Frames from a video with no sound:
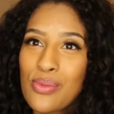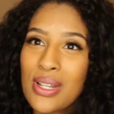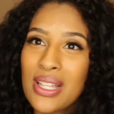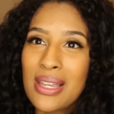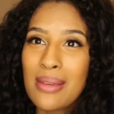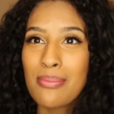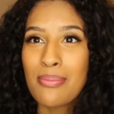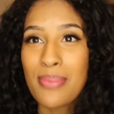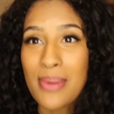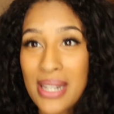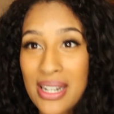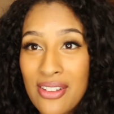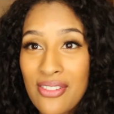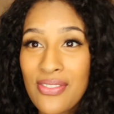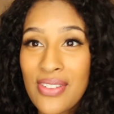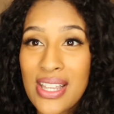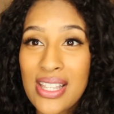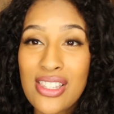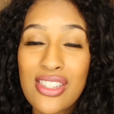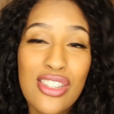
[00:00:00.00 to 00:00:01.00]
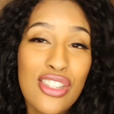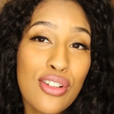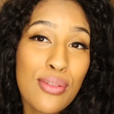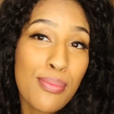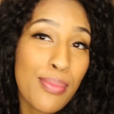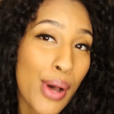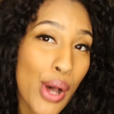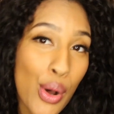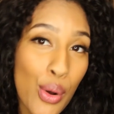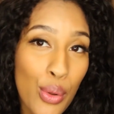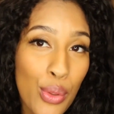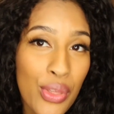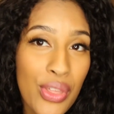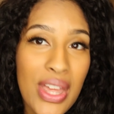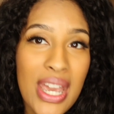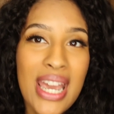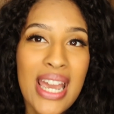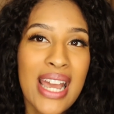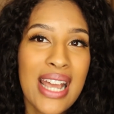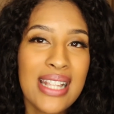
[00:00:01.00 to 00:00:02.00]
really benefits to both.
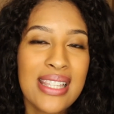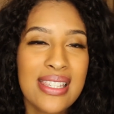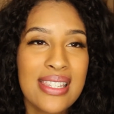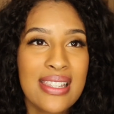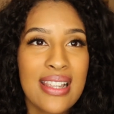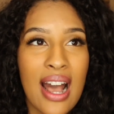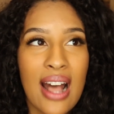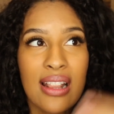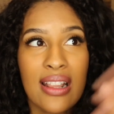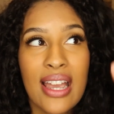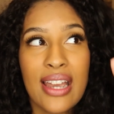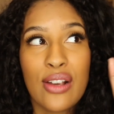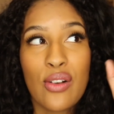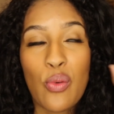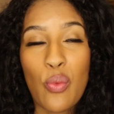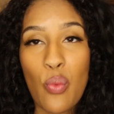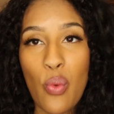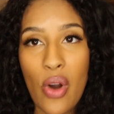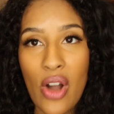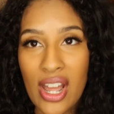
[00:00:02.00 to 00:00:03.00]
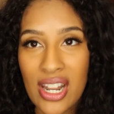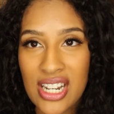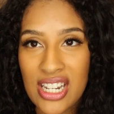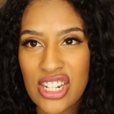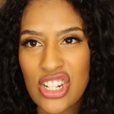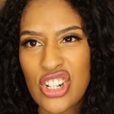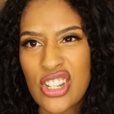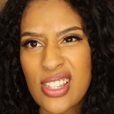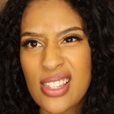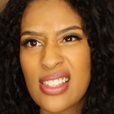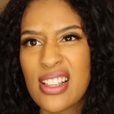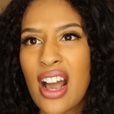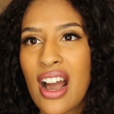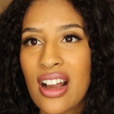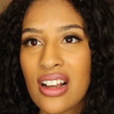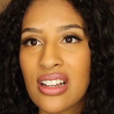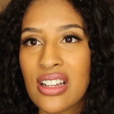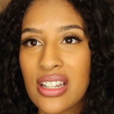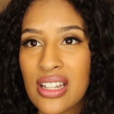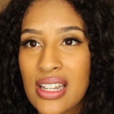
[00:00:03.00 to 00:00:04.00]
It's not like one is just
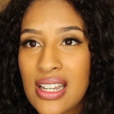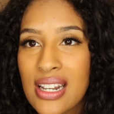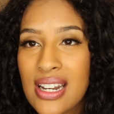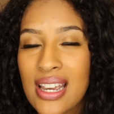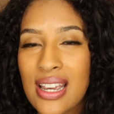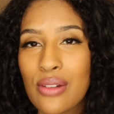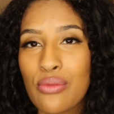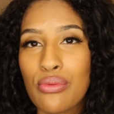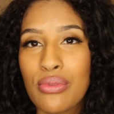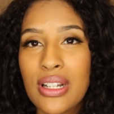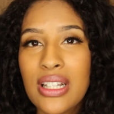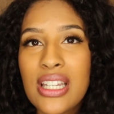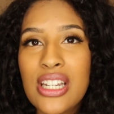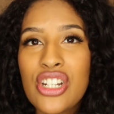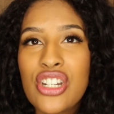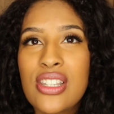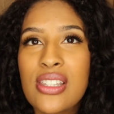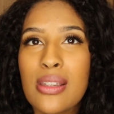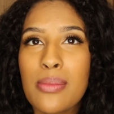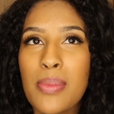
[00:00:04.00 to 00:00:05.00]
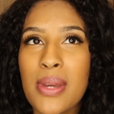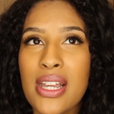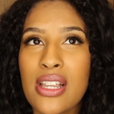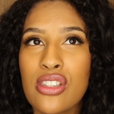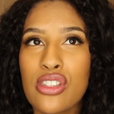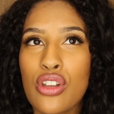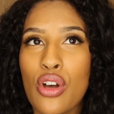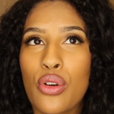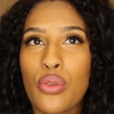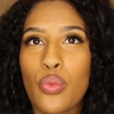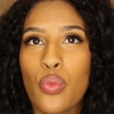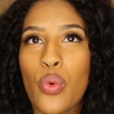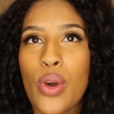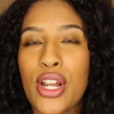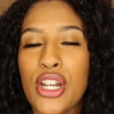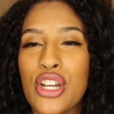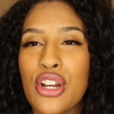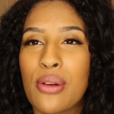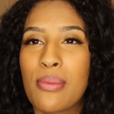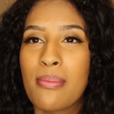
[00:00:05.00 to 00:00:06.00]
not good. It really just depends on
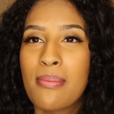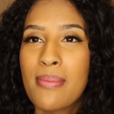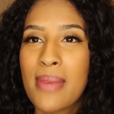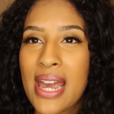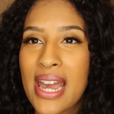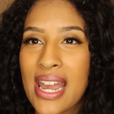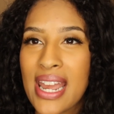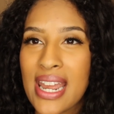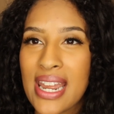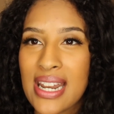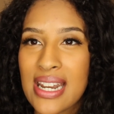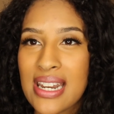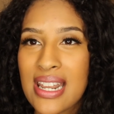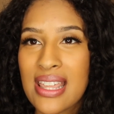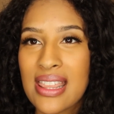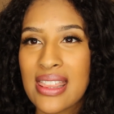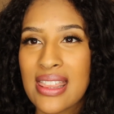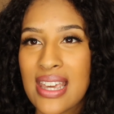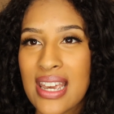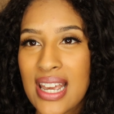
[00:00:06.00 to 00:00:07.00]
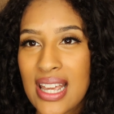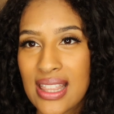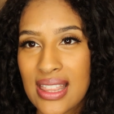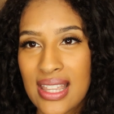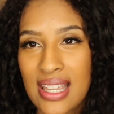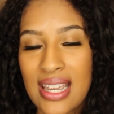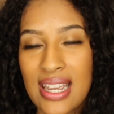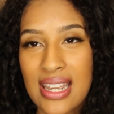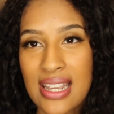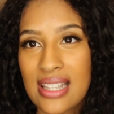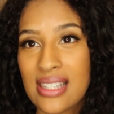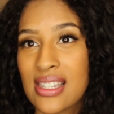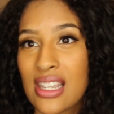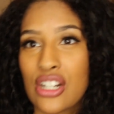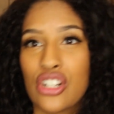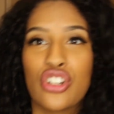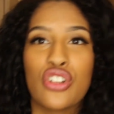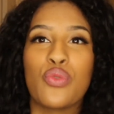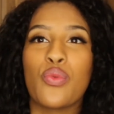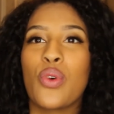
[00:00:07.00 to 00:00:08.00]
what your main thing is
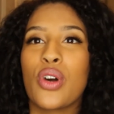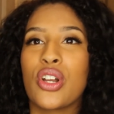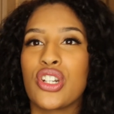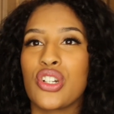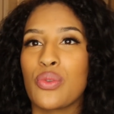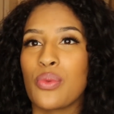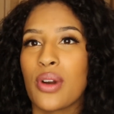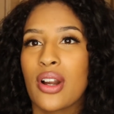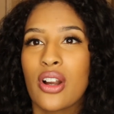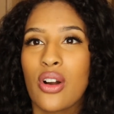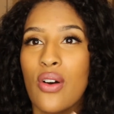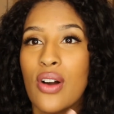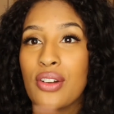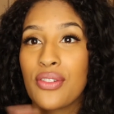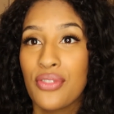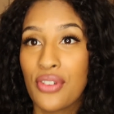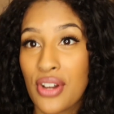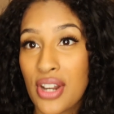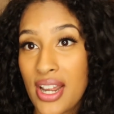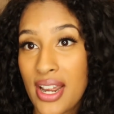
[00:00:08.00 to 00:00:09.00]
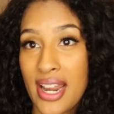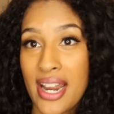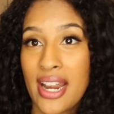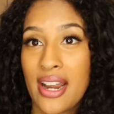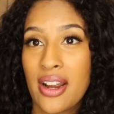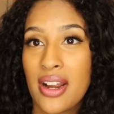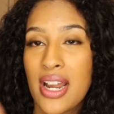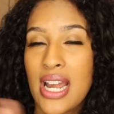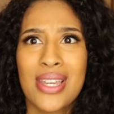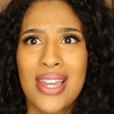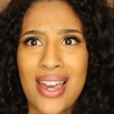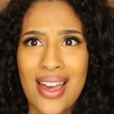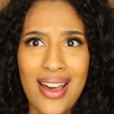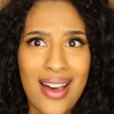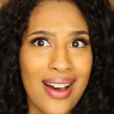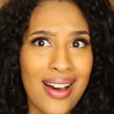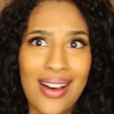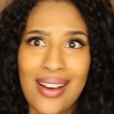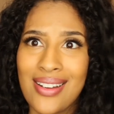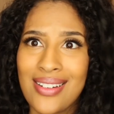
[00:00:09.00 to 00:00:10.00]
that you want to work on for your hair.
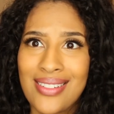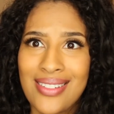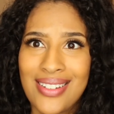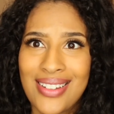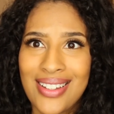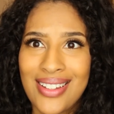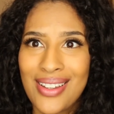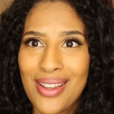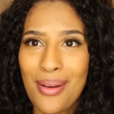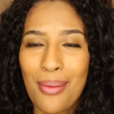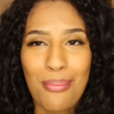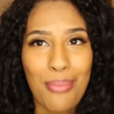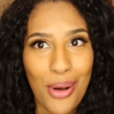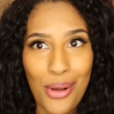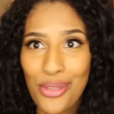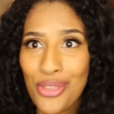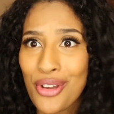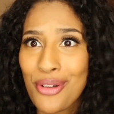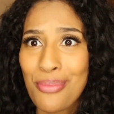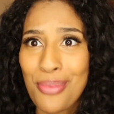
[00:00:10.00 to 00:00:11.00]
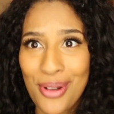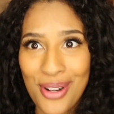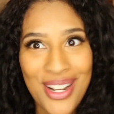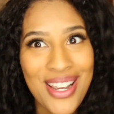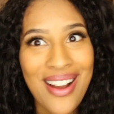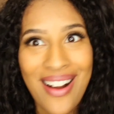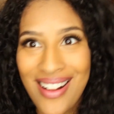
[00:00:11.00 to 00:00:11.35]
Yeah, both are pretty